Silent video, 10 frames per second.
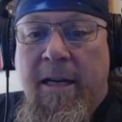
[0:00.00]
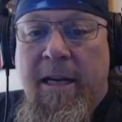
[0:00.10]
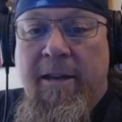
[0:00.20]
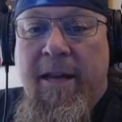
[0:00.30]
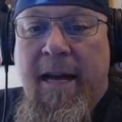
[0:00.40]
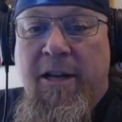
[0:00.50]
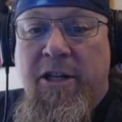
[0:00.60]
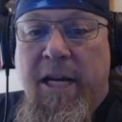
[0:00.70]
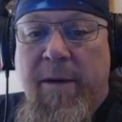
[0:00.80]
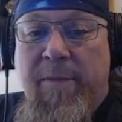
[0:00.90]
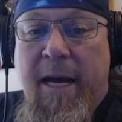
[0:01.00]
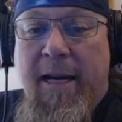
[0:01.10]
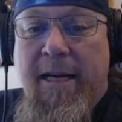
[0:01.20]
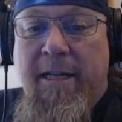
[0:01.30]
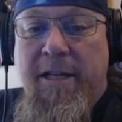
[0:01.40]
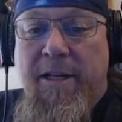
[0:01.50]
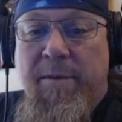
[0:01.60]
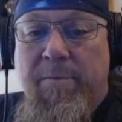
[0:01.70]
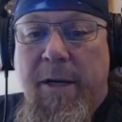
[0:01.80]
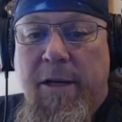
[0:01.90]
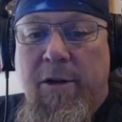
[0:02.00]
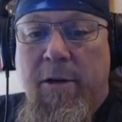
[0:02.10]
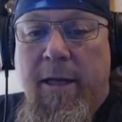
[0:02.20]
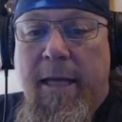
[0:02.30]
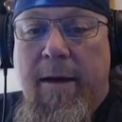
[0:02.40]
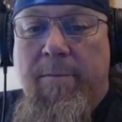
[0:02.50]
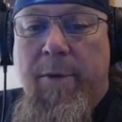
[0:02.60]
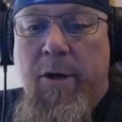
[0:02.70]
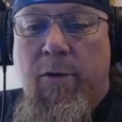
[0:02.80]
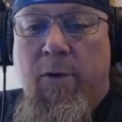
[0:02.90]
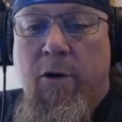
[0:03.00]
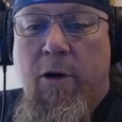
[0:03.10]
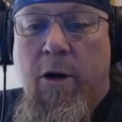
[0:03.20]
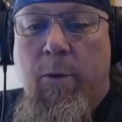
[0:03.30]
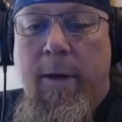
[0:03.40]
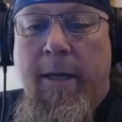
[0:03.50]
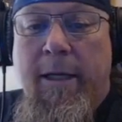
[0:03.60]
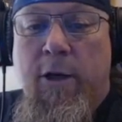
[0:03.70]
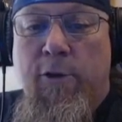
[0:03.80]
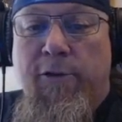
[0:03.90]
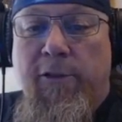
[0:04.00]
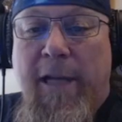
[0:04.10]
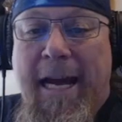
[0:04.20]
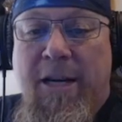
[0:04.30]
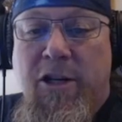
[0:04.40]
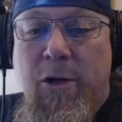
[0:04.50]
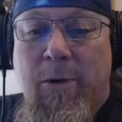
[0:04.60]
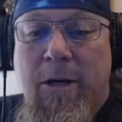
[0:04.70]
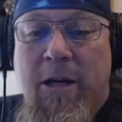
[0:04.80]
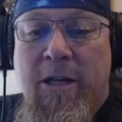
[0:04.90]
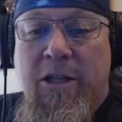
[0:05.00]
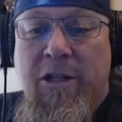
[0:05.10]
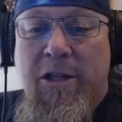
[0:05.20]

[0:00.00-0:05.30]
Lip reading: in that shape, that condition, BU, look at that beautiful cartwheeling, no flash going on, so you